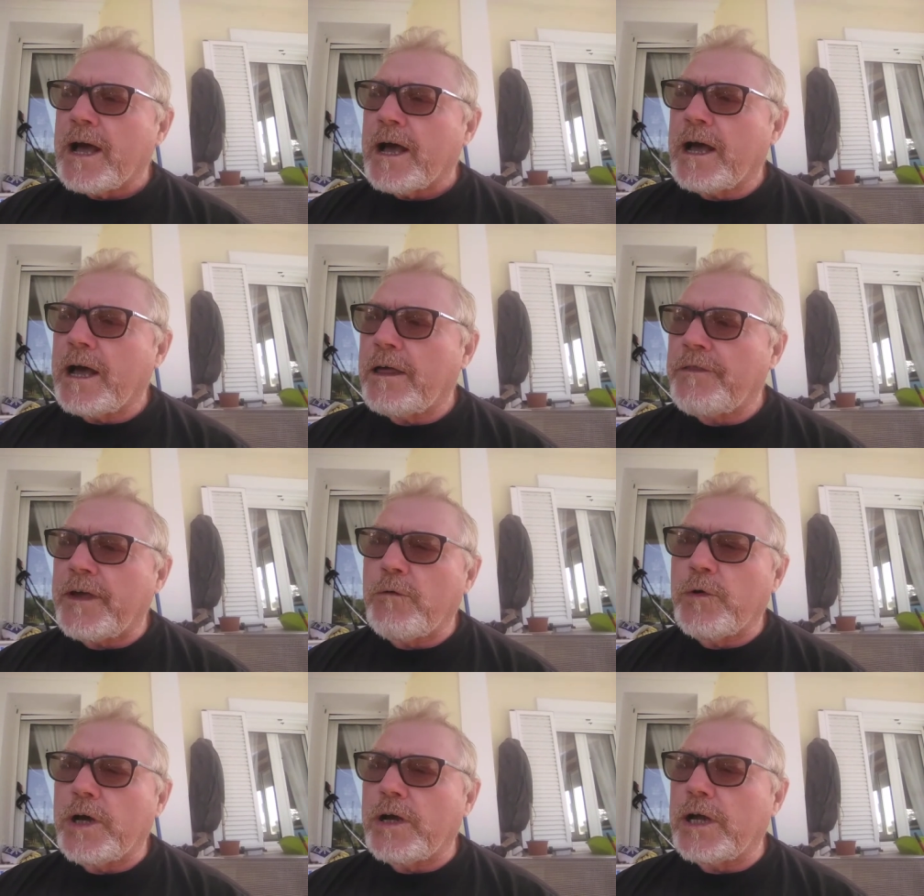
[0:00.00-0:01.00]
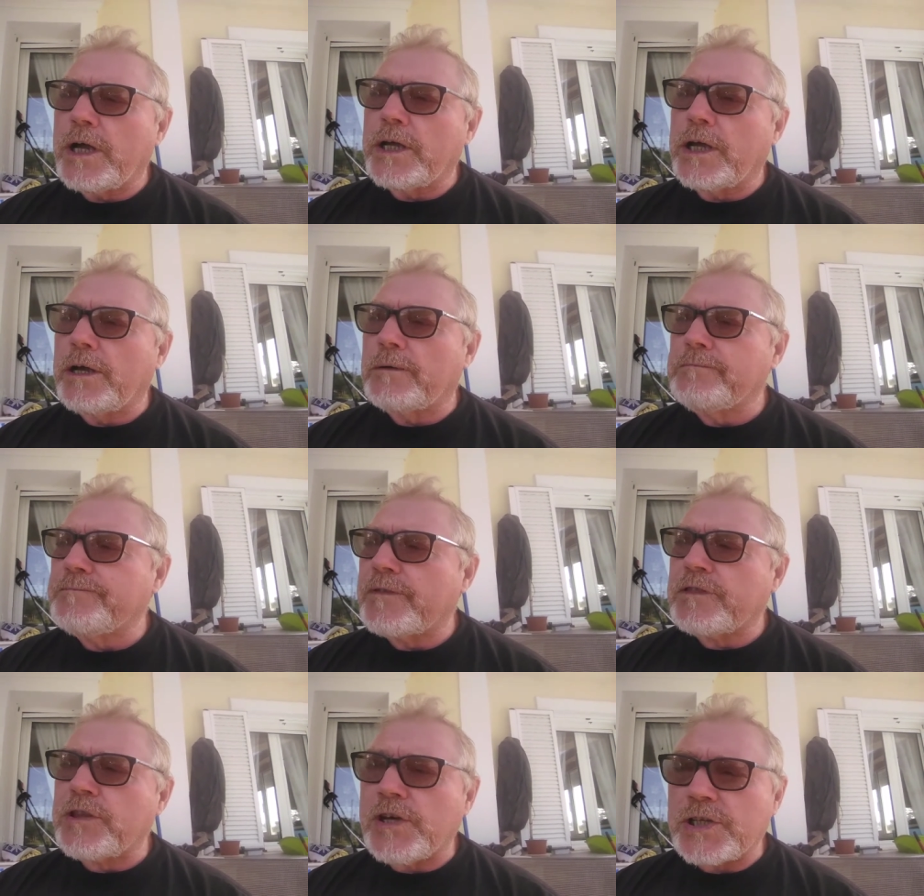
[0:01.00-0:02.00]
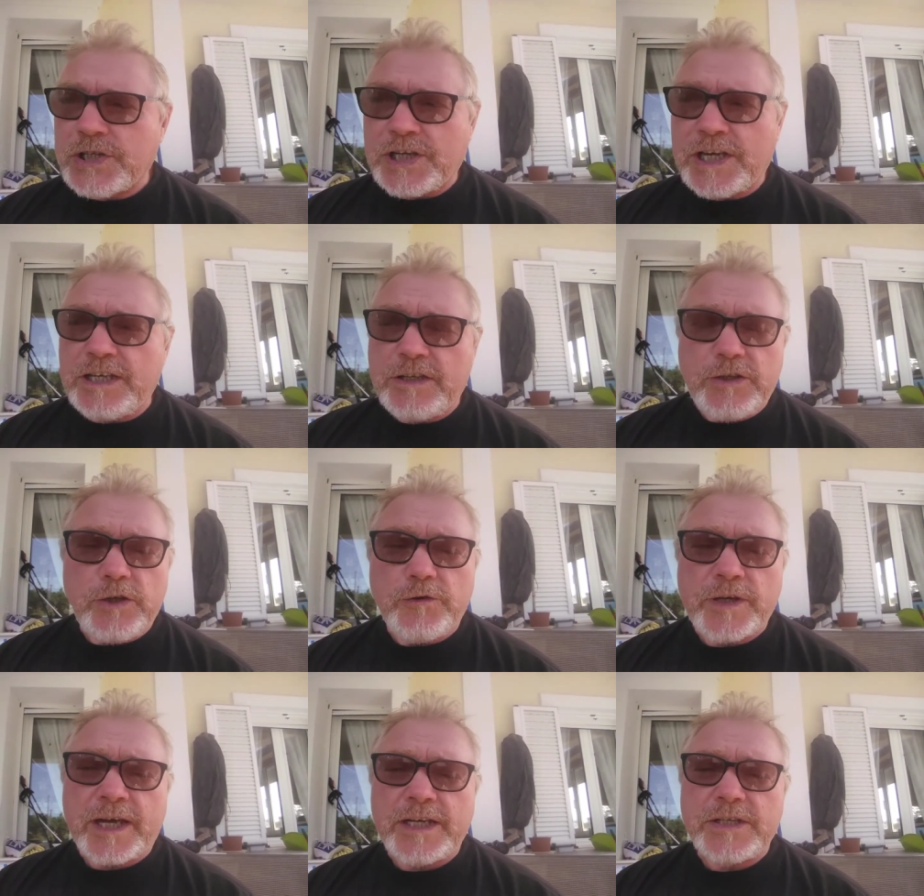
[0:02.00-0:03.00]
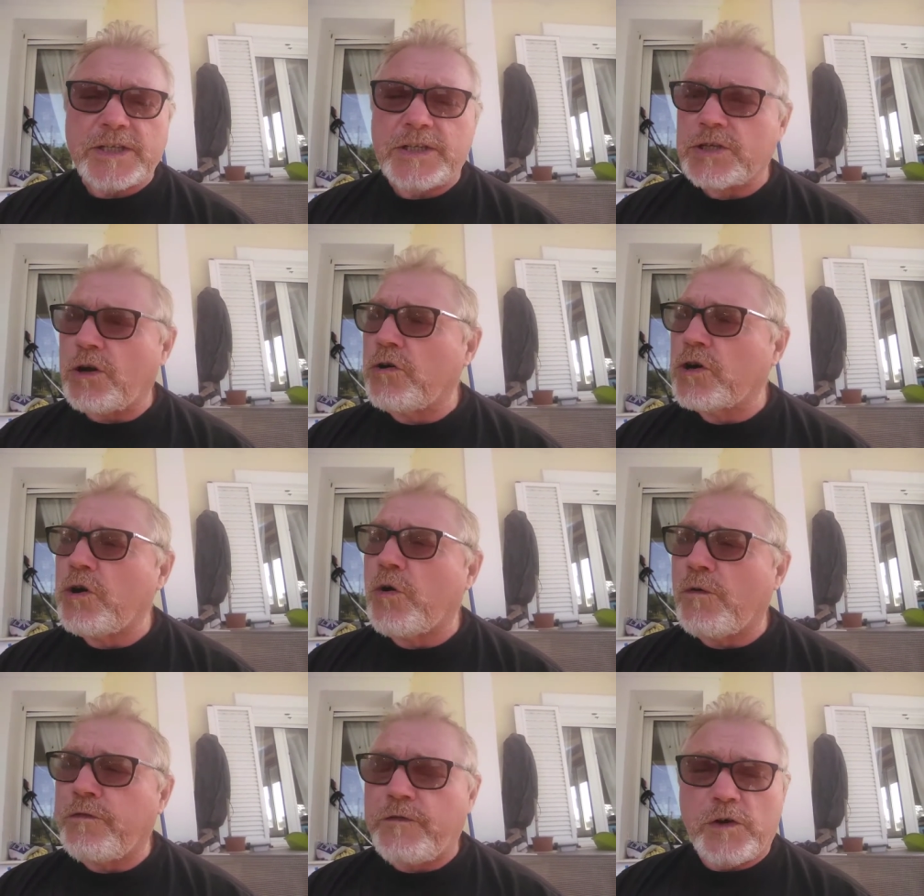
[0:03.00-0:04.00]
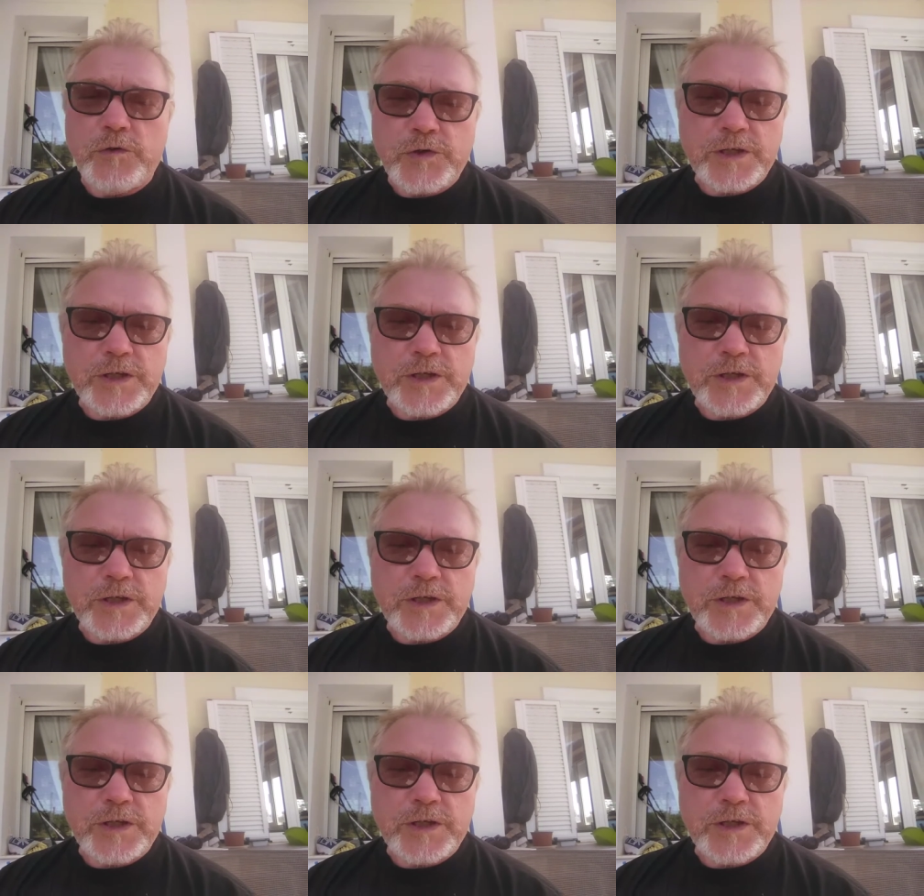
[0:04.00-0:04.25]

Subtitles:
There were 13 new cases on Corfu,